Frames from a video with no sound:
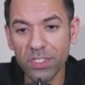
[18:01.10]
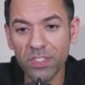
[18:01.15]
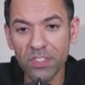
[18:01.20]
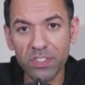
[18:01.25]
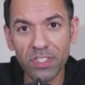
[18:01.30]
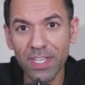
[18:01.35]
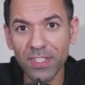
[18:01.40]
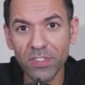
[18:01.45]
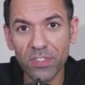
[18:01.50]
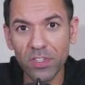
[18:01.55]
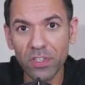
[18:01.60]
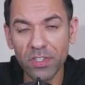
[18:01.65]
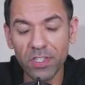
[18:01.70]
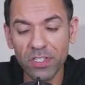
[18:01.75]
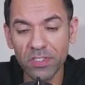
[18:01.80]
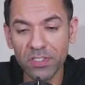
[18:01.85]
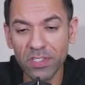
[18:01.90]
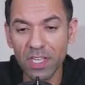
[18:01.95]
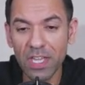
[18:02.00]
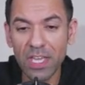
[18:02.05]
are teaching you
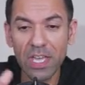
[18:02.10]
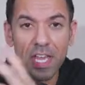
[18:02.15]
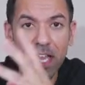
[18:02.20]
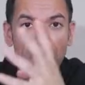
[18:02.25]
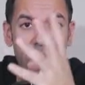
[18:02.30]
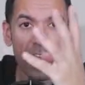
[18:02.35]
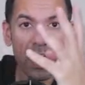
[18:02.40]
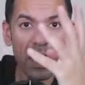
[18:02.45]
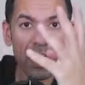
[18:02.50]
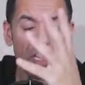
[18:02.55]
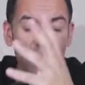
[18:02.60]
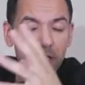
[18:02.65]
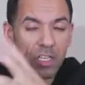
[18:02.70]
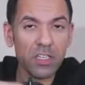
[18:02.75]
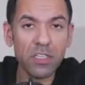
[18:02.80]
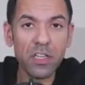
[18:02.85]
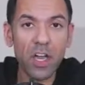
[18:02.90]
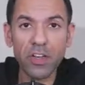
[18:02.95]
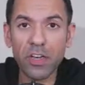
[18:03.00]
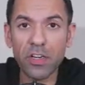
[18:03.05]
this?
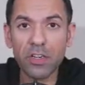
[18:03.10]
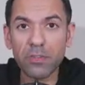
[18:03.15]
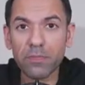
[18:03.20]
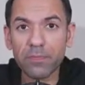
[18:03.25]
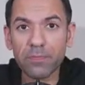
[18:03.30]
None are.